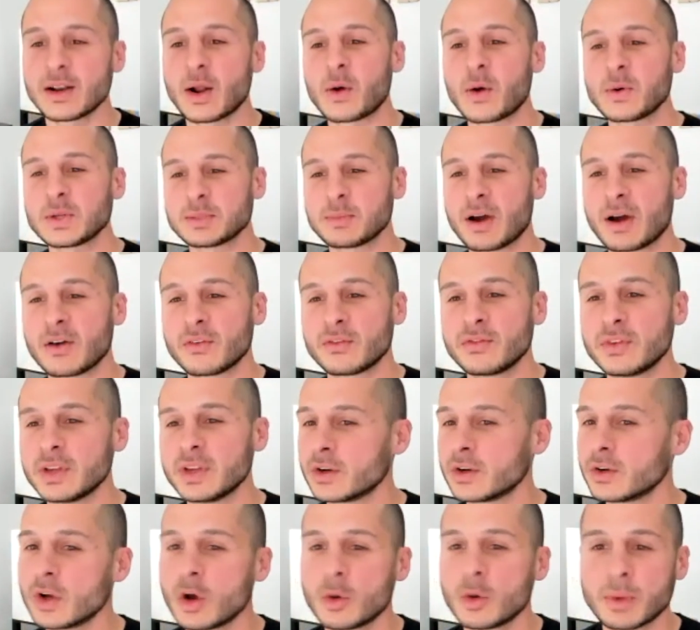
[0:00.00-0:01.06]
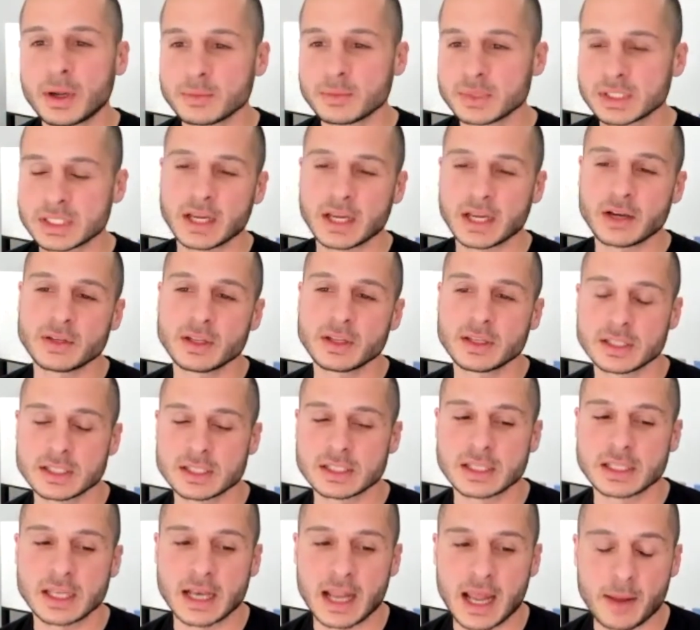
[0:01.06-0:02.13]
always about fear. Nope, I'm scared that this is
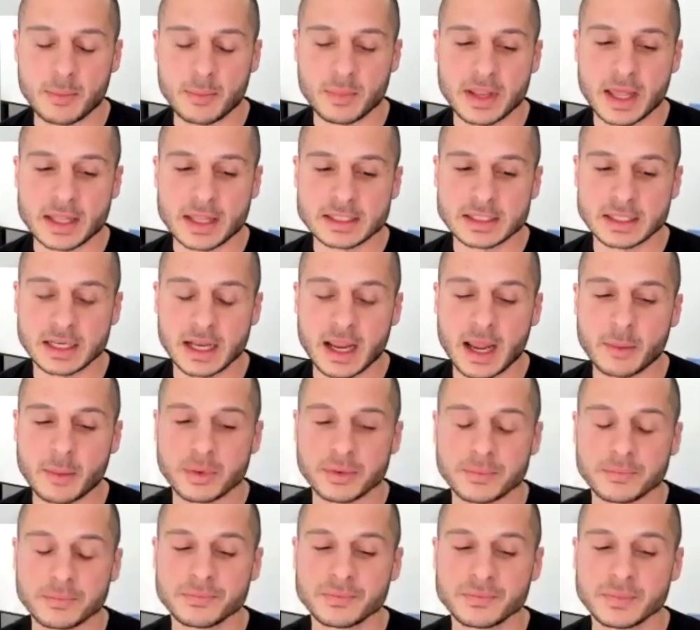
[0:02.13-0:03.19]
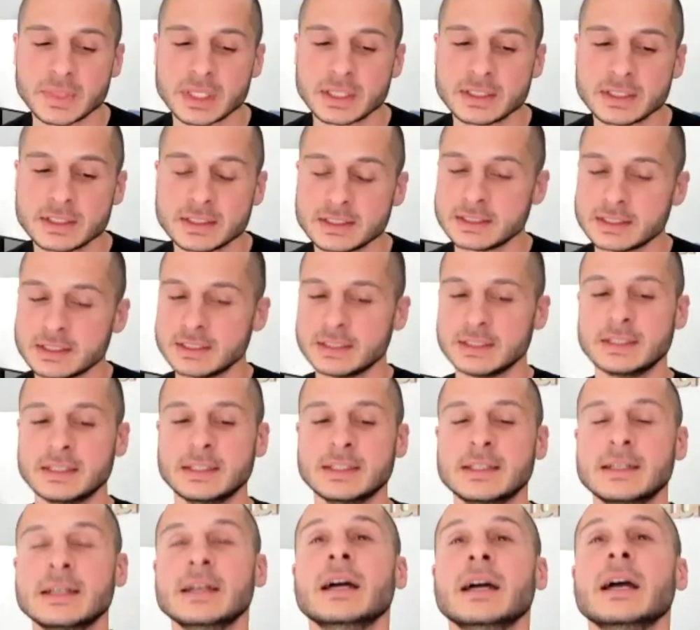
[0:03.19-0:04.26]
going to happen. That's going to happen.
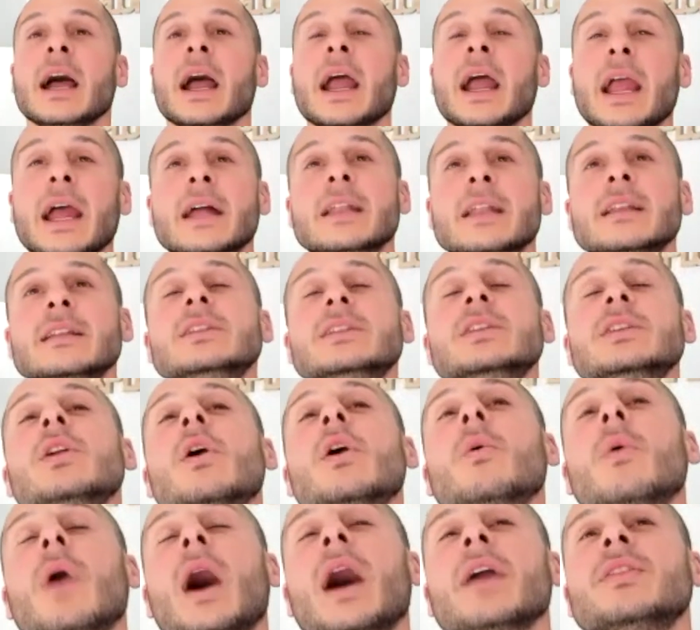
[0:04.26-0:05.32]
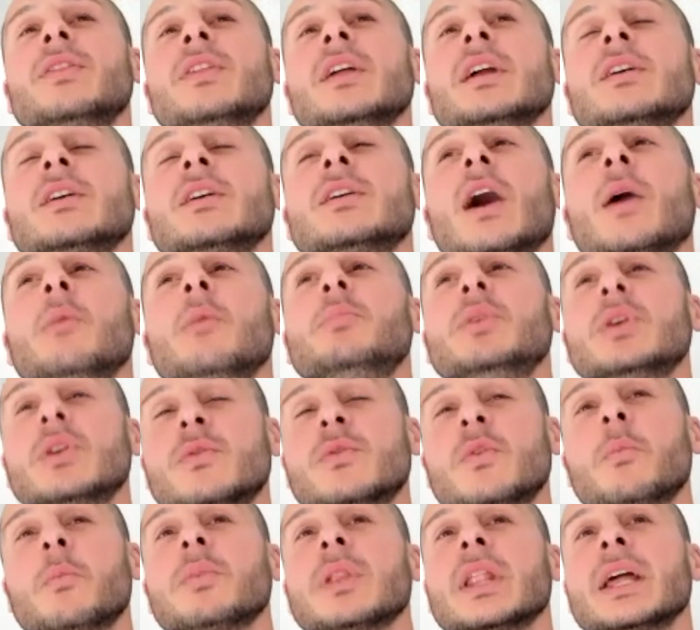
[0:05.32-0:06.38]
And, I think a
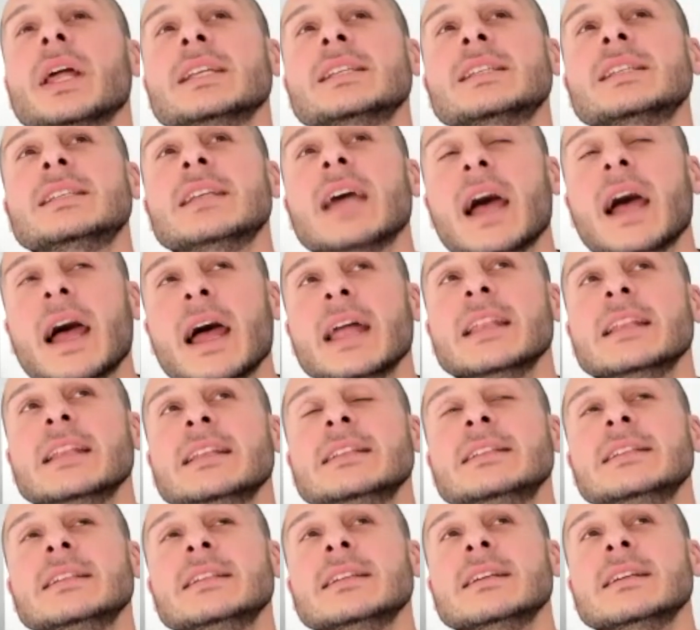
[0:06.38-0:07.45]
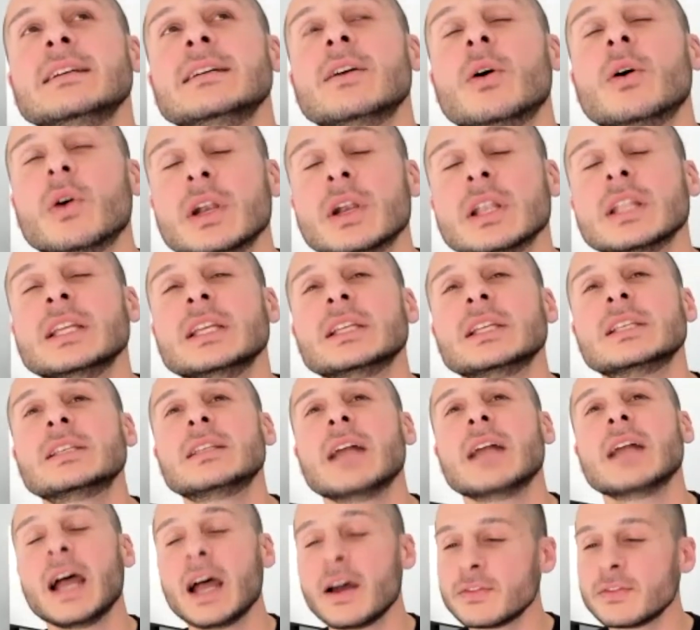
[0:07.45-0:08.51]
beautiful place to end, or at least
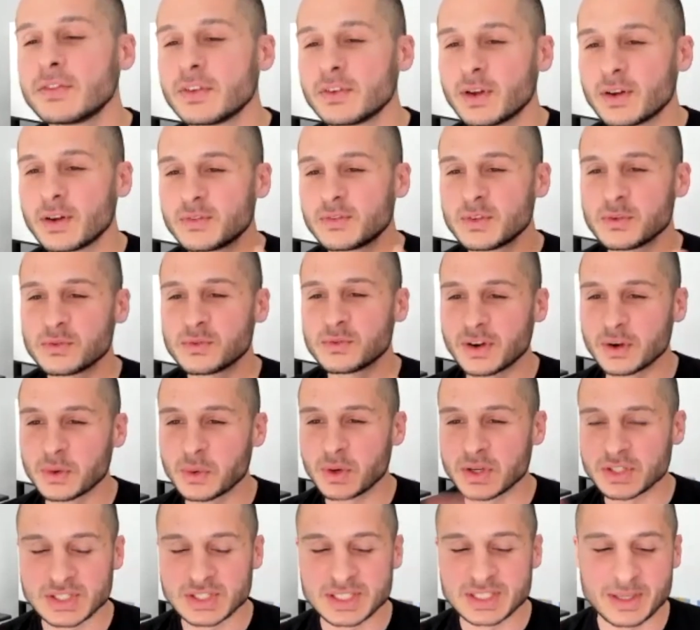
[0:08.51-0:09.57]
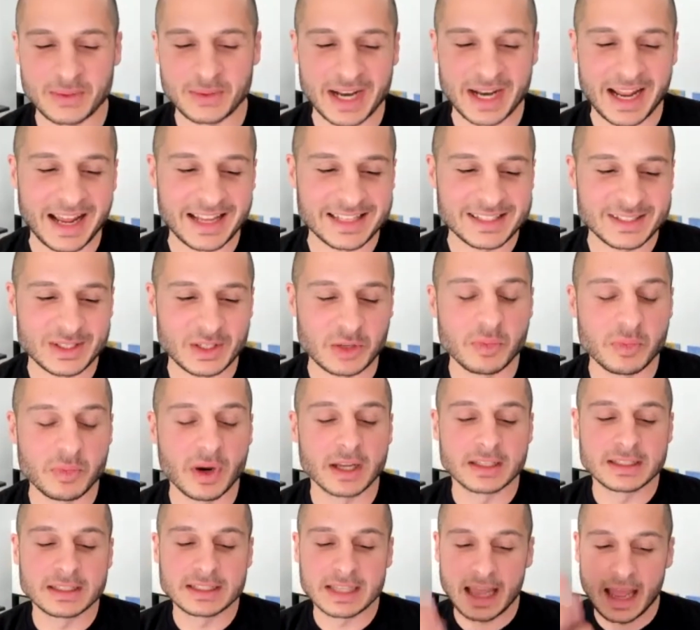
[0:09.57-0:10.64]
I have a few fun questions I want to ask you,
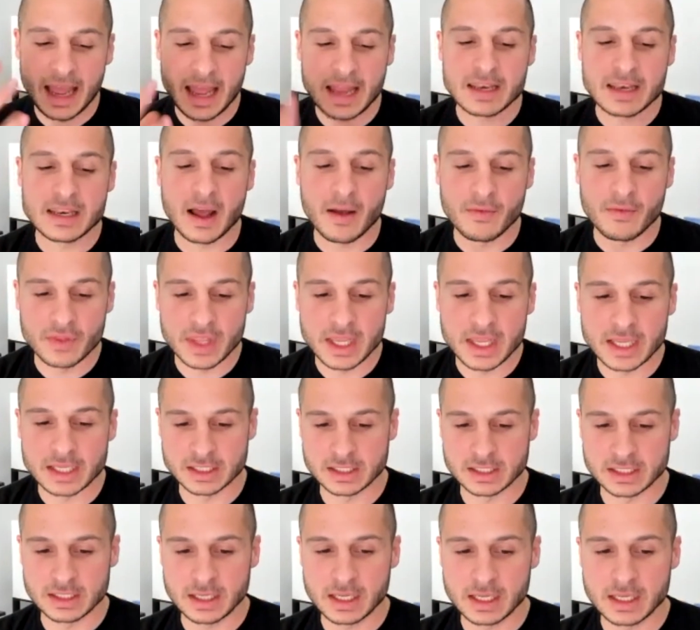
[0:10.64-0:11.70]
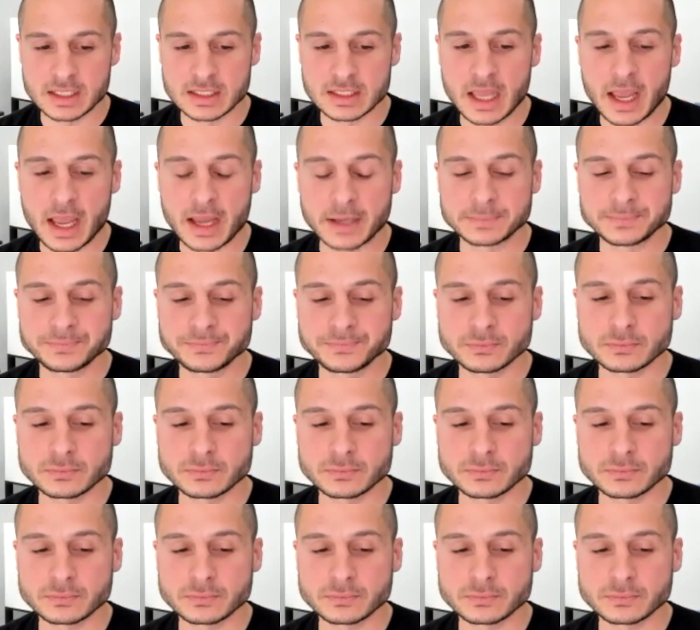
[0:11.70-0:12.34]
but to end on this is that